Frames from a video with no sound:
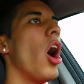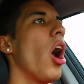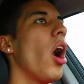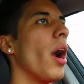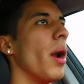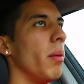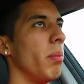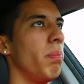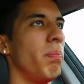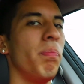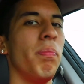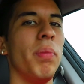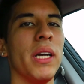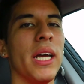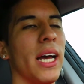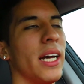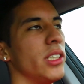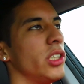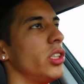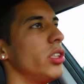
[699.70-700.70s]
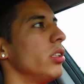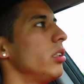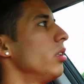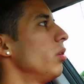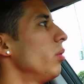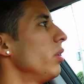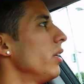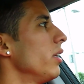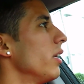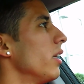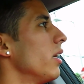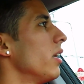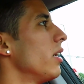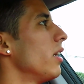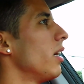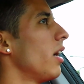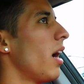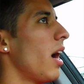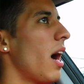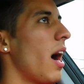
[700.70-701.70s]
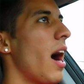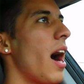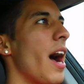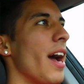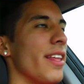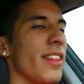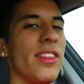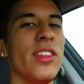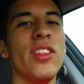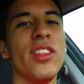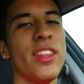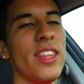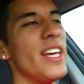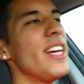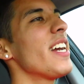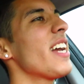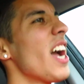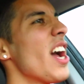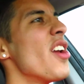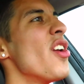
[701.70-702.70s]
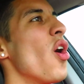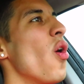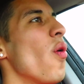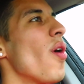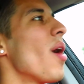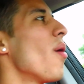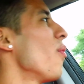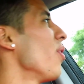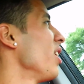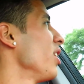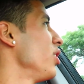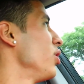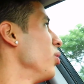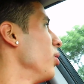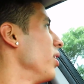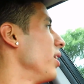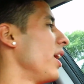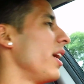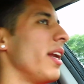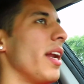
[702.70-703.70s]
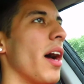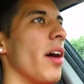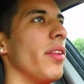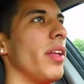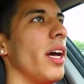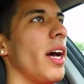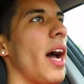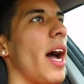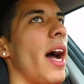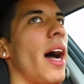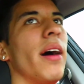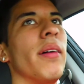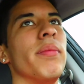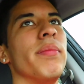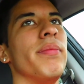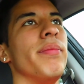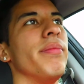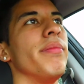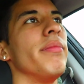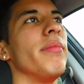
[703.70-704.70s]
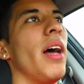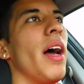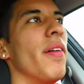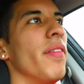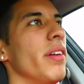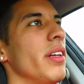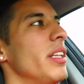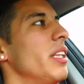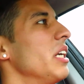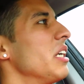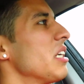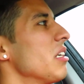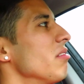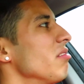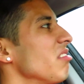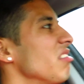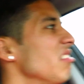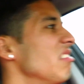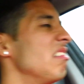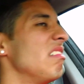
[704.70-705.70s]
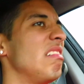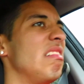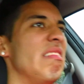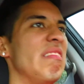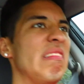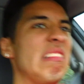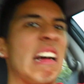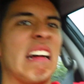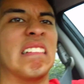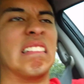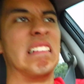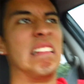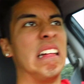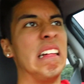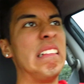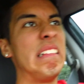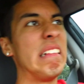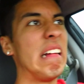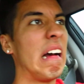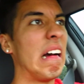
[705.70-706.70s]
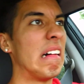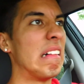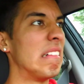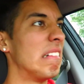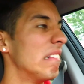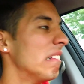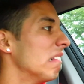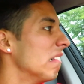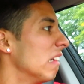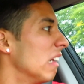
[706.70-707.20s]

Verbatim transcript: Alright, but yes, yeah, so you know what? I think I know what I want to do today. Now that everything I'm going to do got rained out.